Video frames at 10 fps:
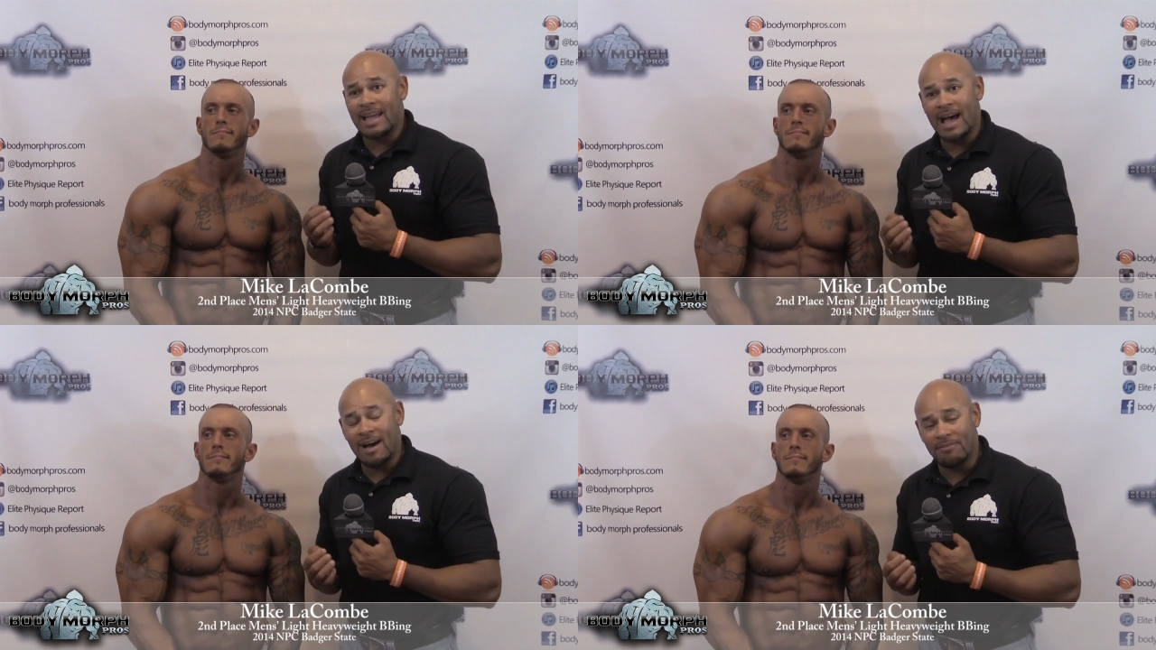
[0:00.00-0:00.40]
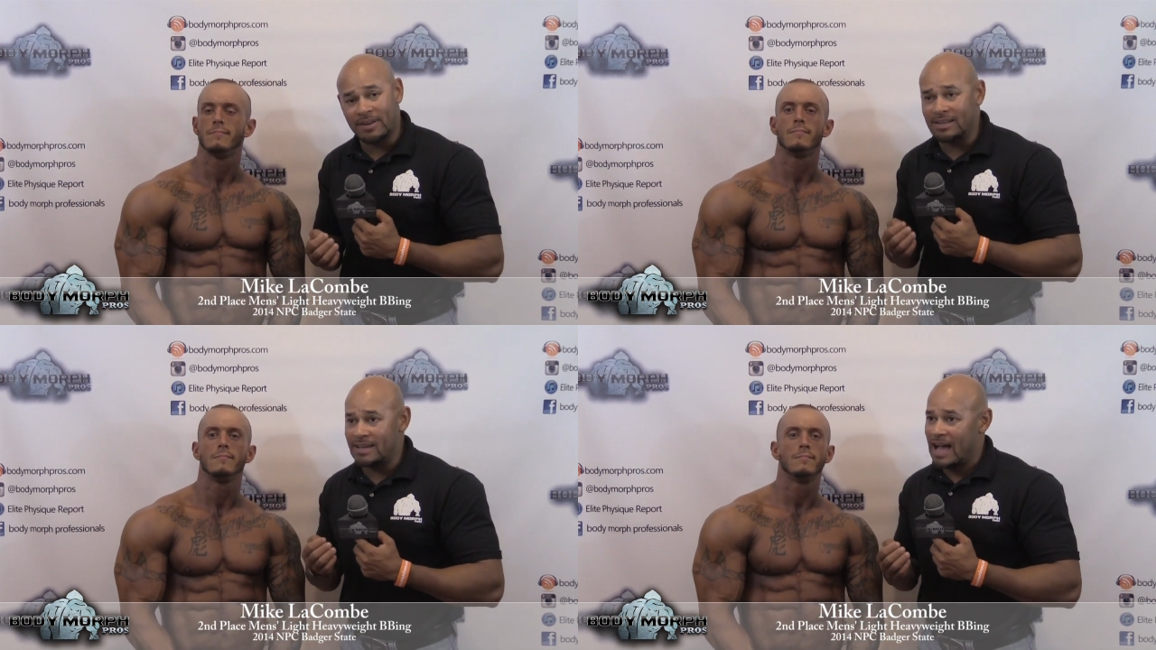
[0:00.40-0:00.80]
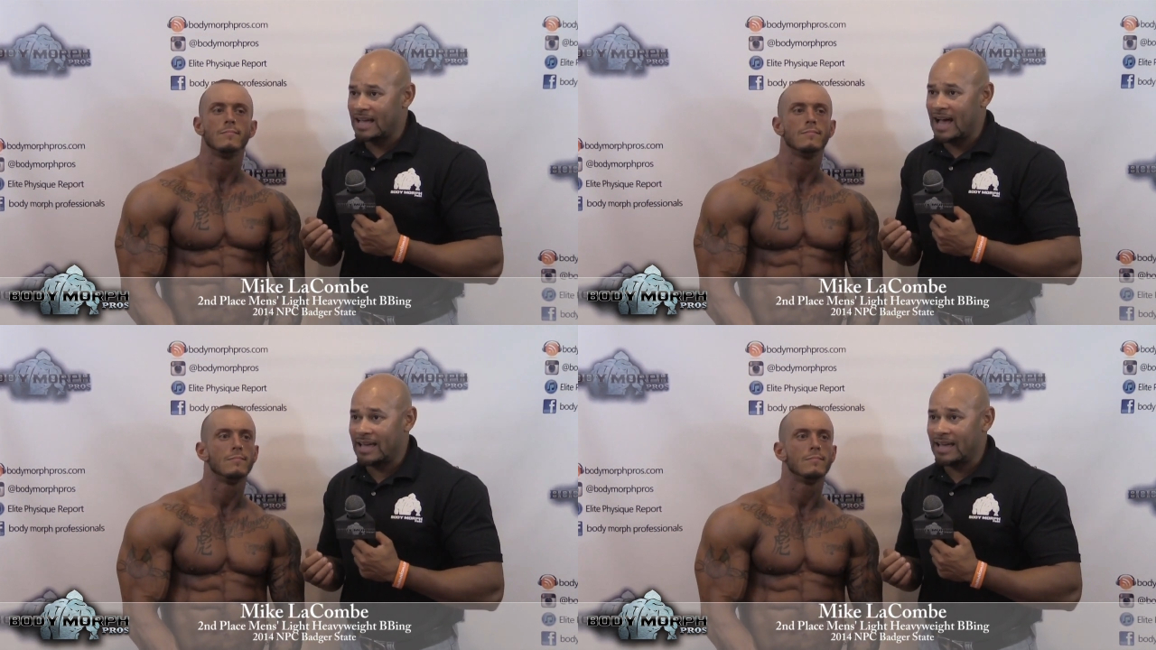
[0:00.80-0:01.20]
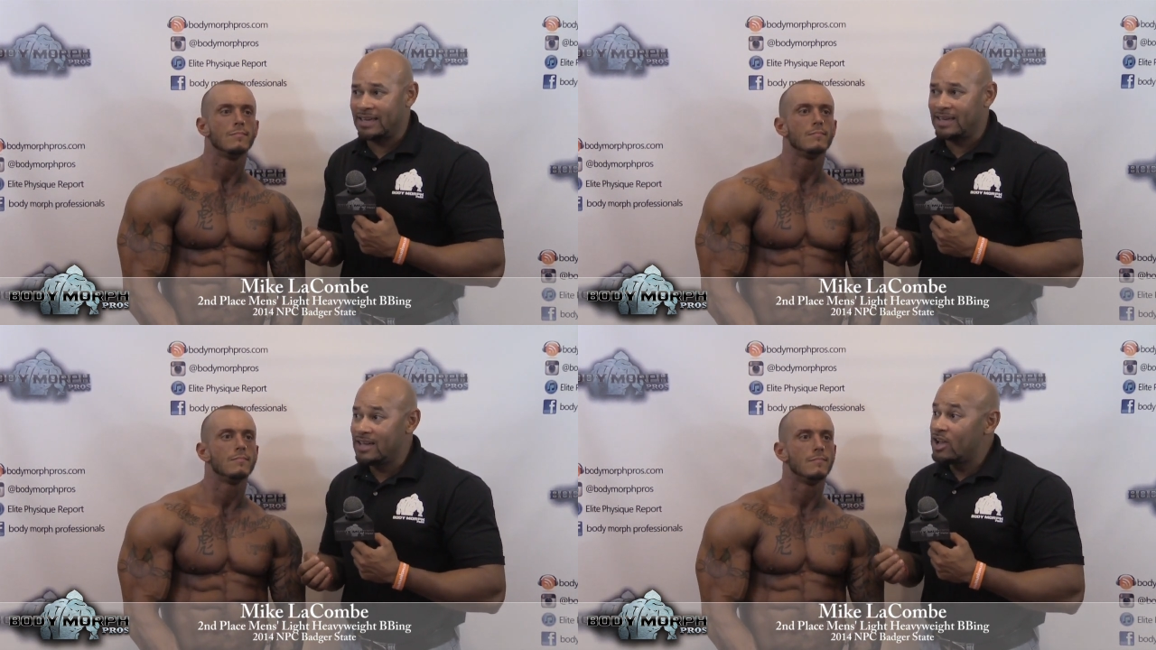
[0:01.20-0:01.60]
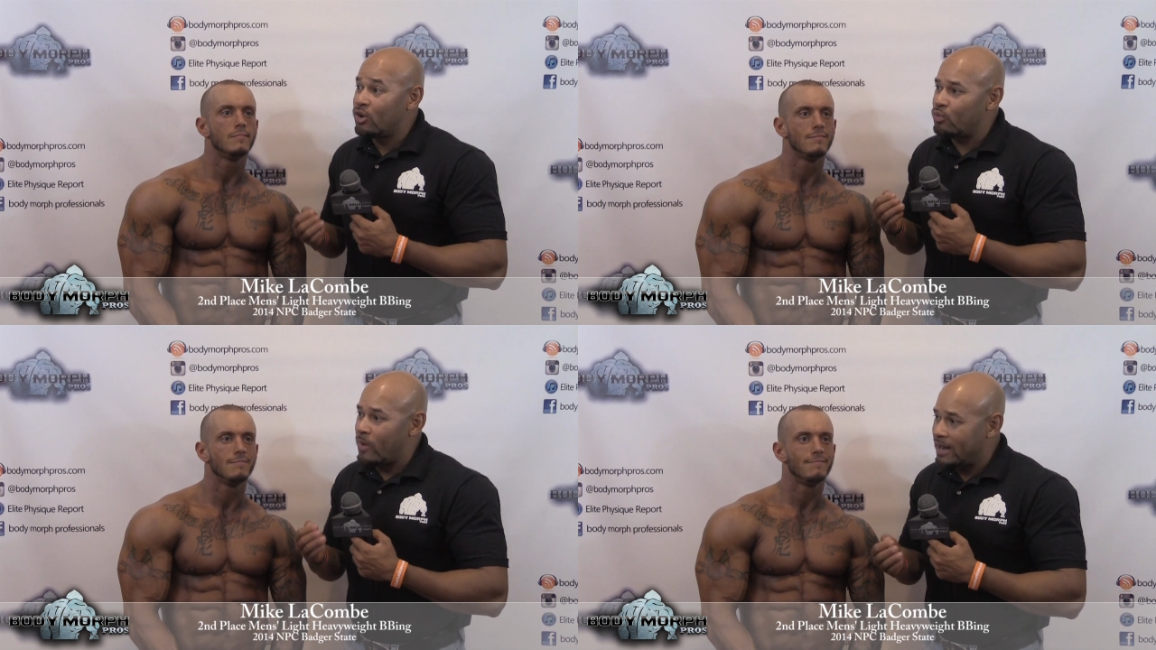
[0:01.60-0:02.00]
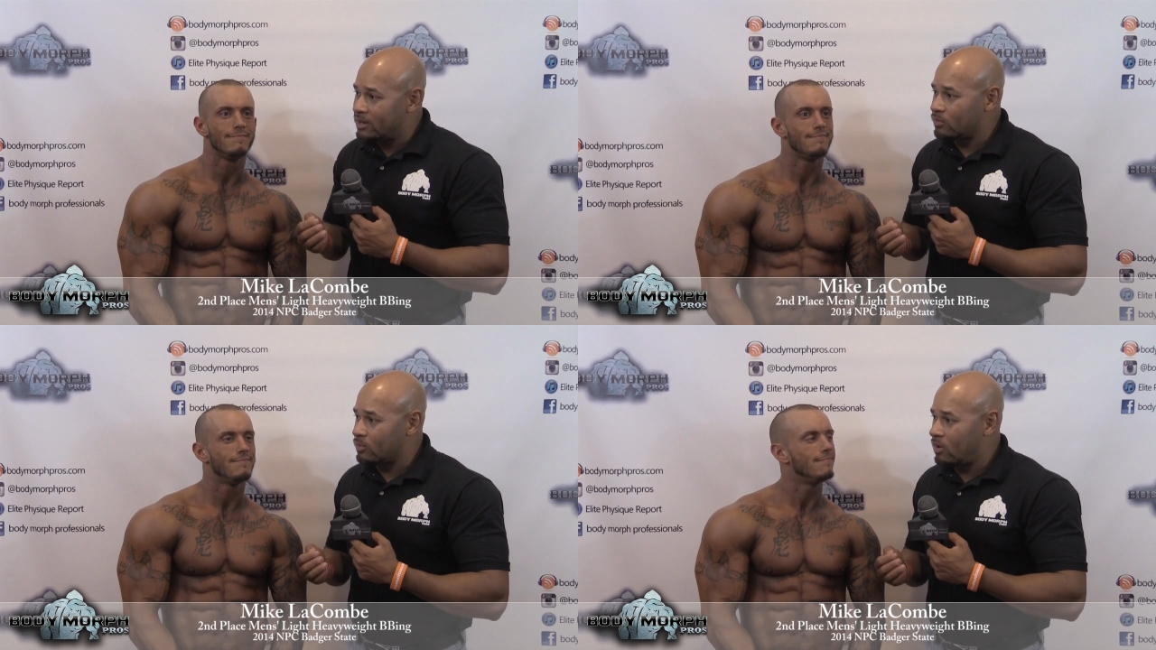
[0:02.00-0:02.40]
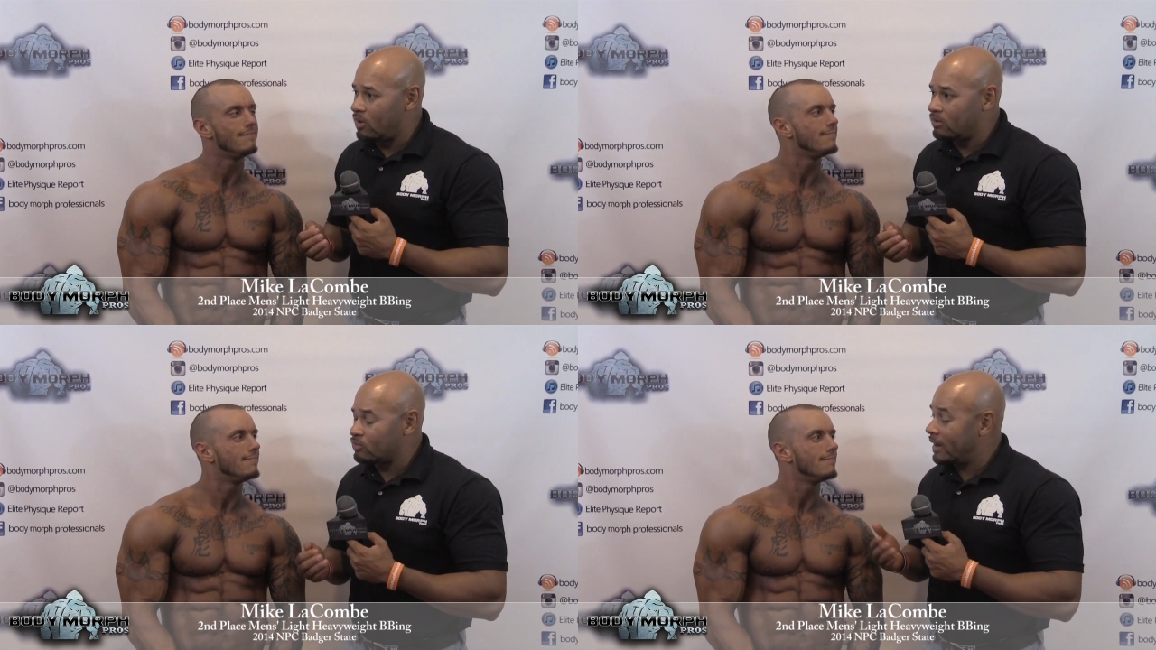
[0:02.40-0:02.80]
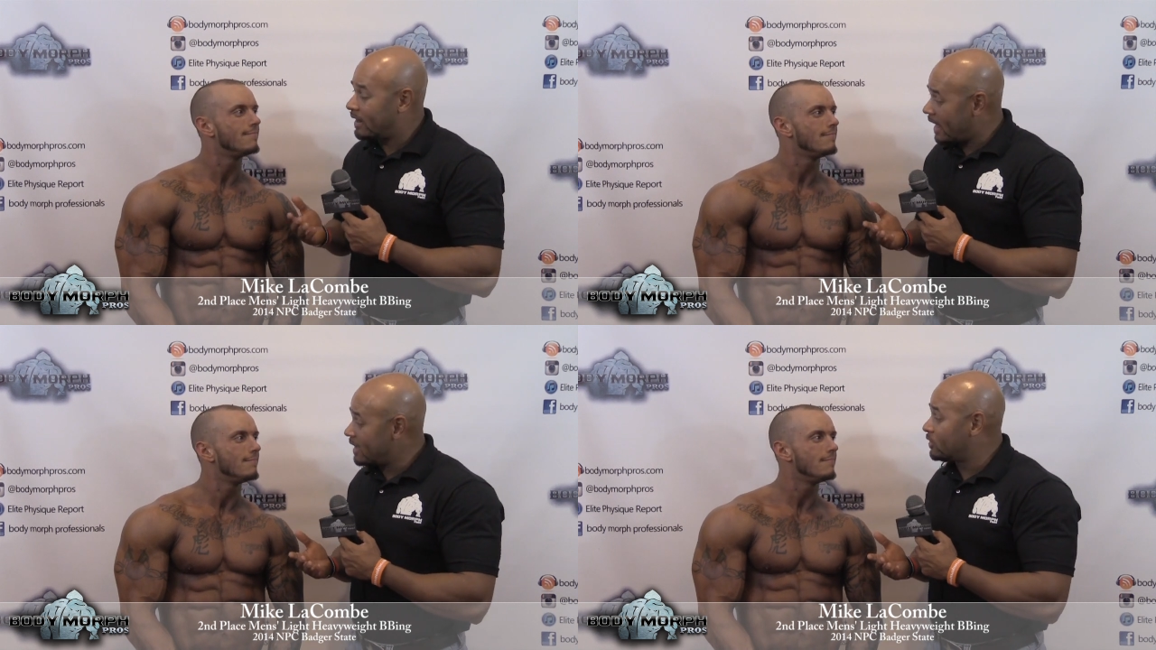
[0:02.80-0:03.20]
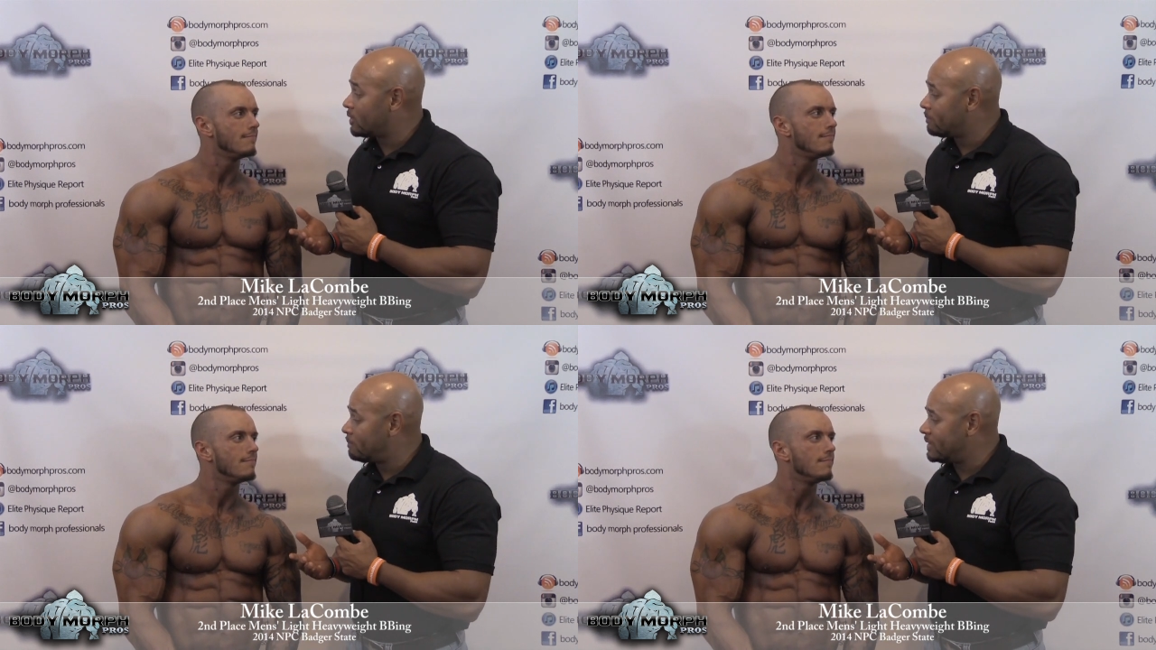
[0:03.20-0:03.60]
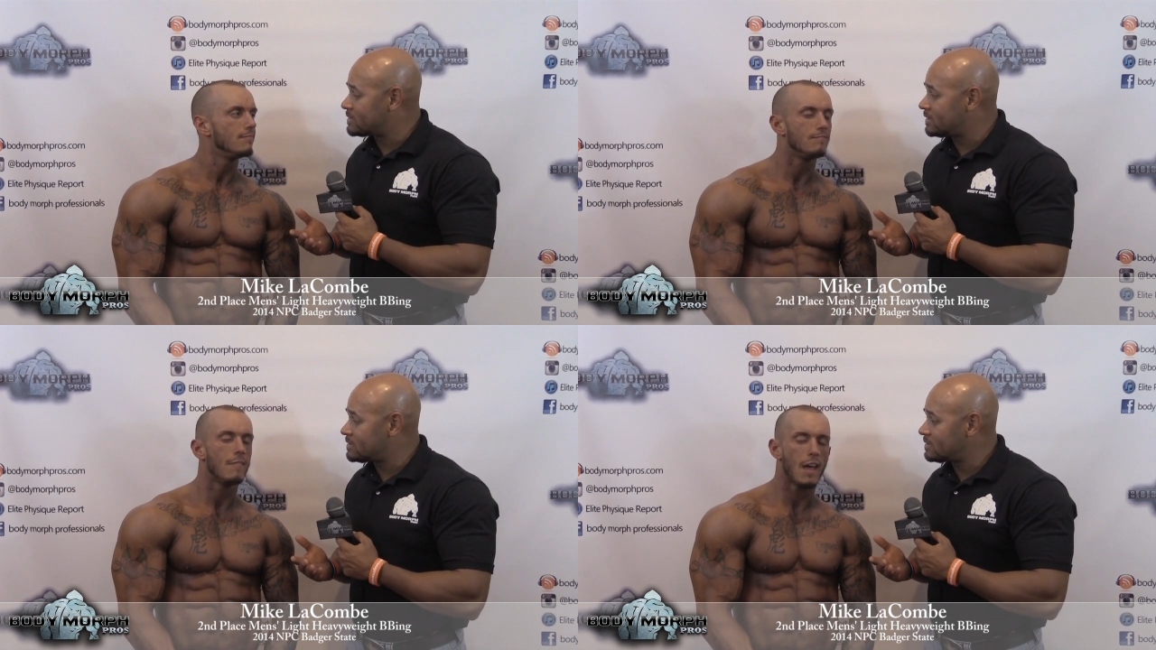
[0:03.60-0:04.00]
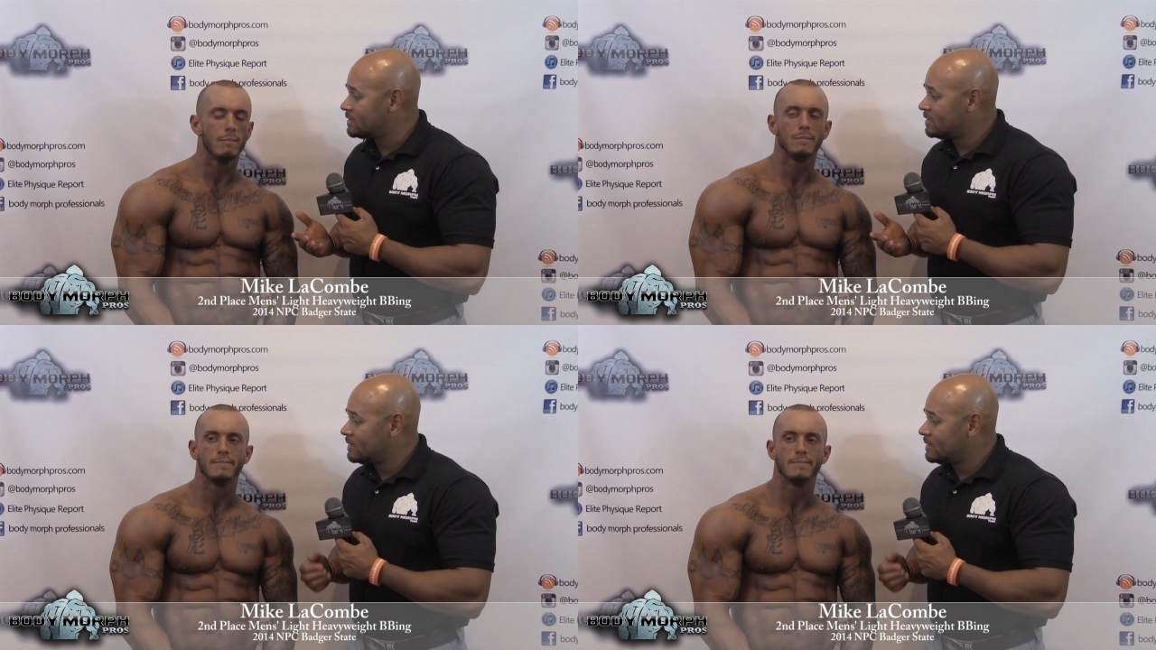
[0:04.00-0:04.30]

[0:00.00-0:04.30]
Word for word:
Speaker 1: Confident, not cocky, ready to roll, ready to handle your business.